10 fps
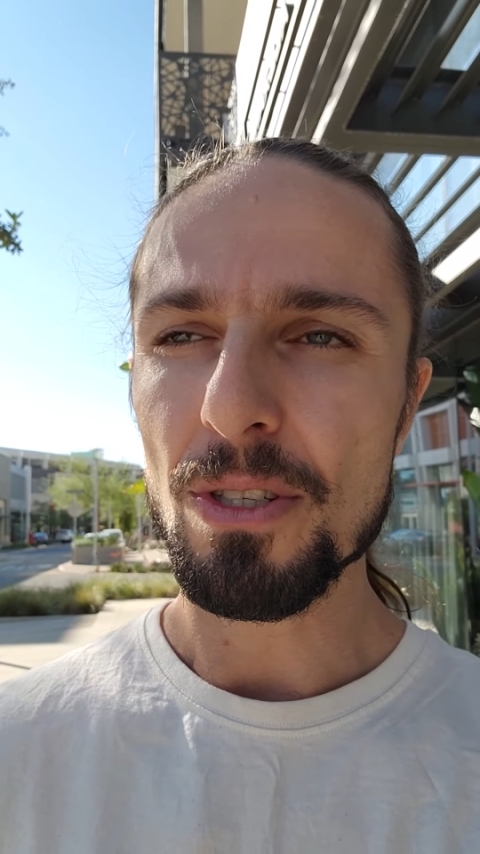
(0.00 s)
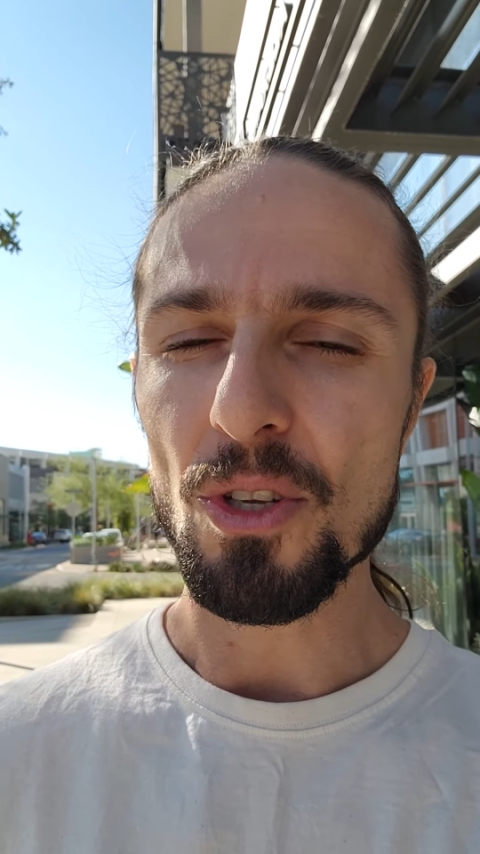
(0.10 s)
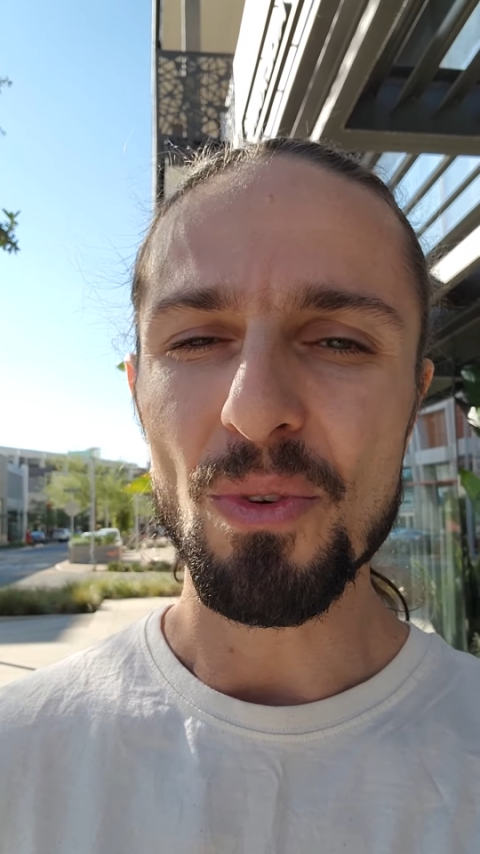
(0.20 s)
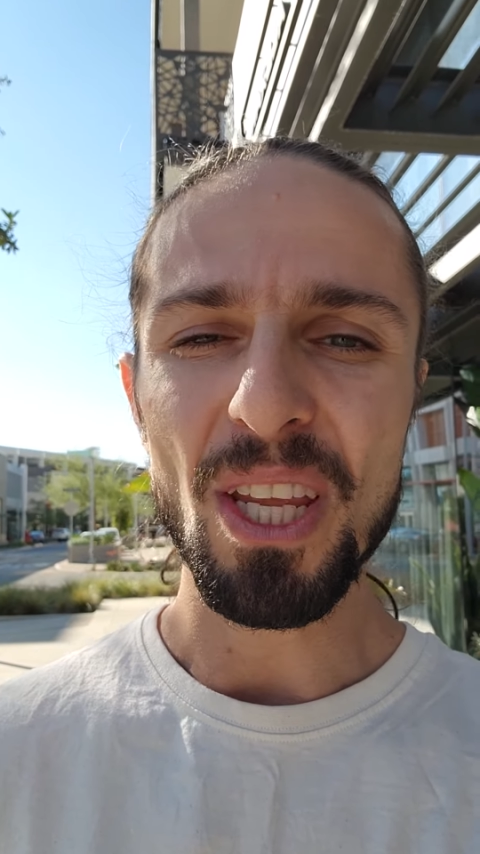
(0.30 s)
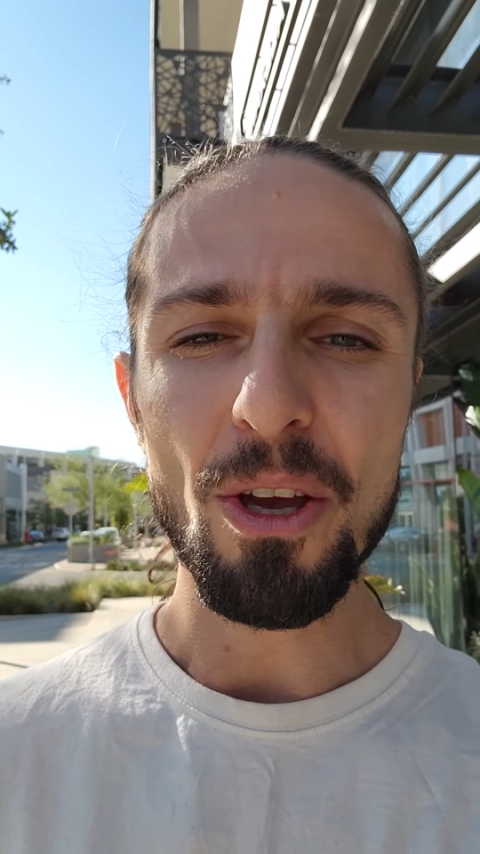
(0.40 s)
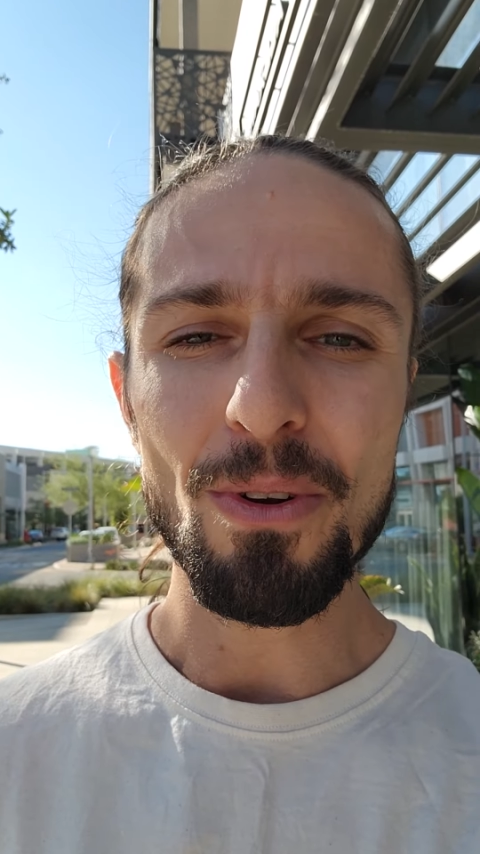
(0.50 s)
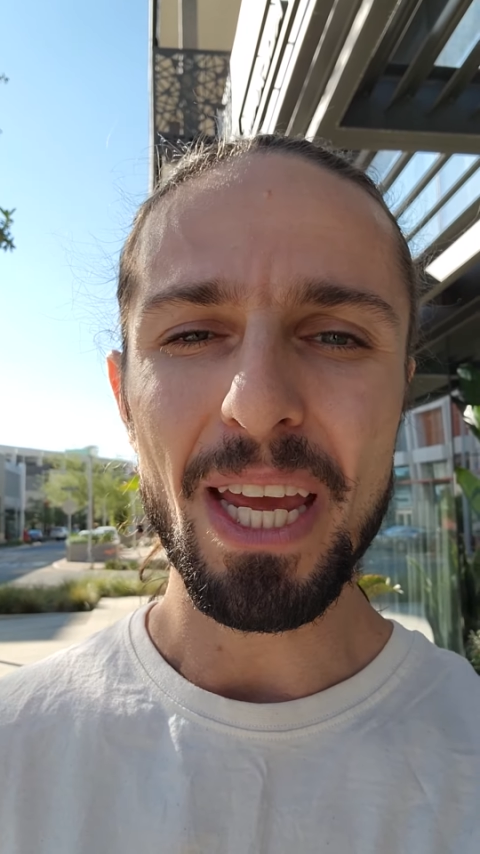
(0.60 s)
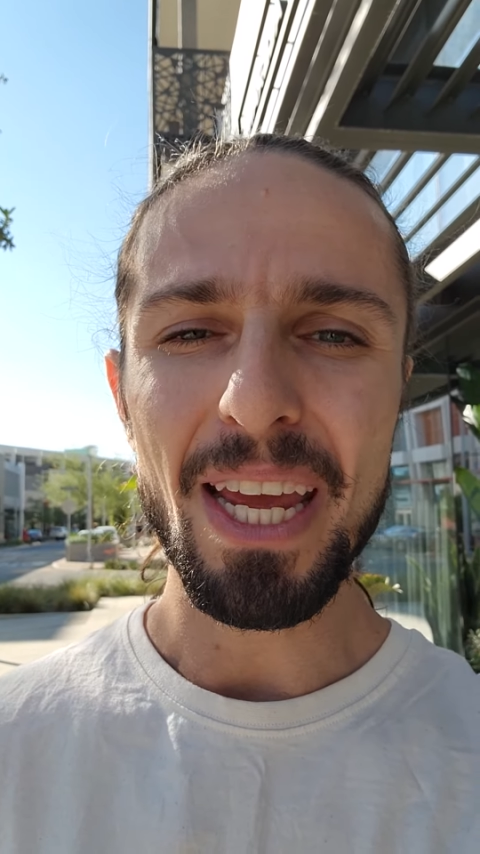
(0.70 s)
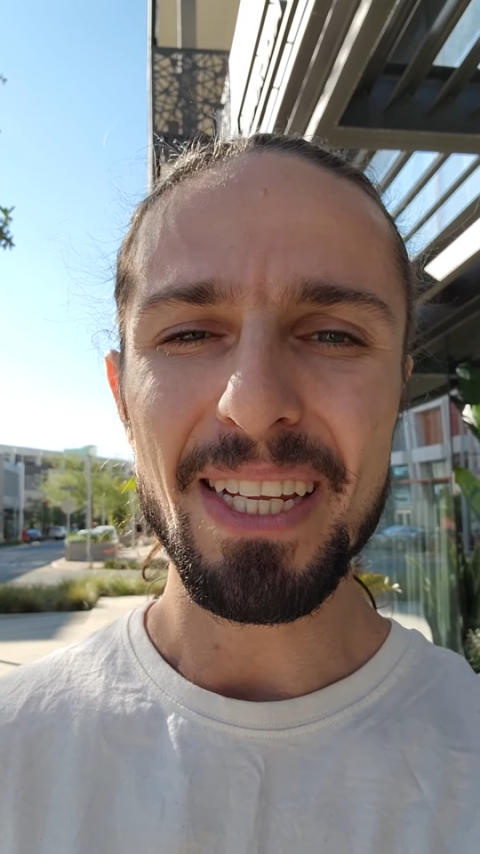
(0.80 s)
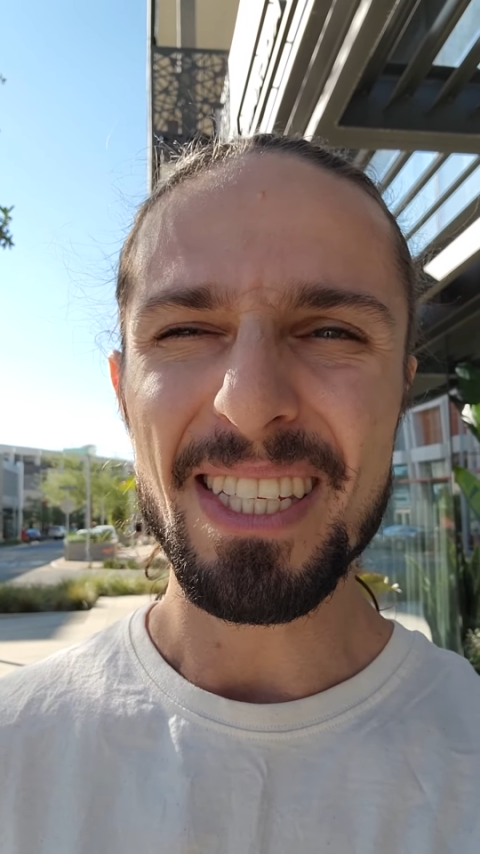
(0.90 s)
So
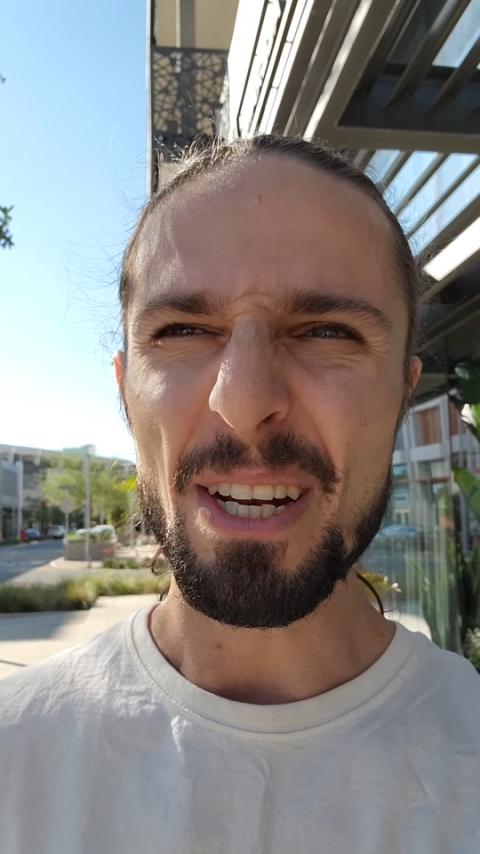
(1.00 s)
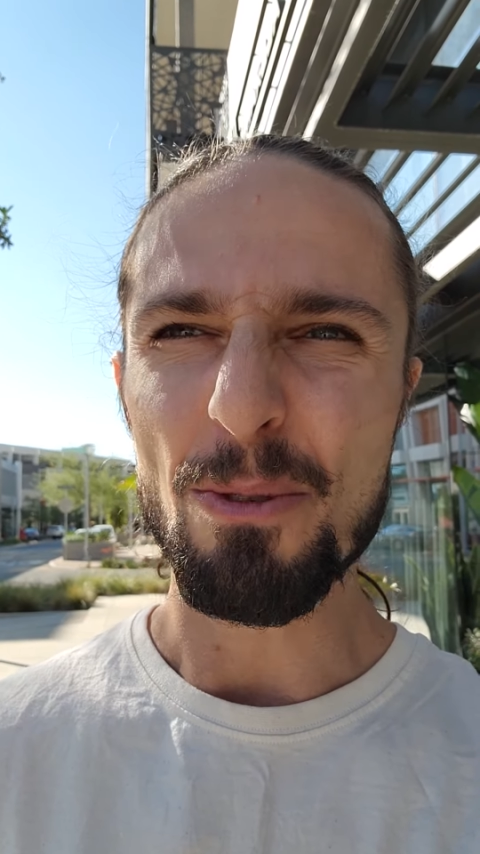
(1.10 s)
neonates and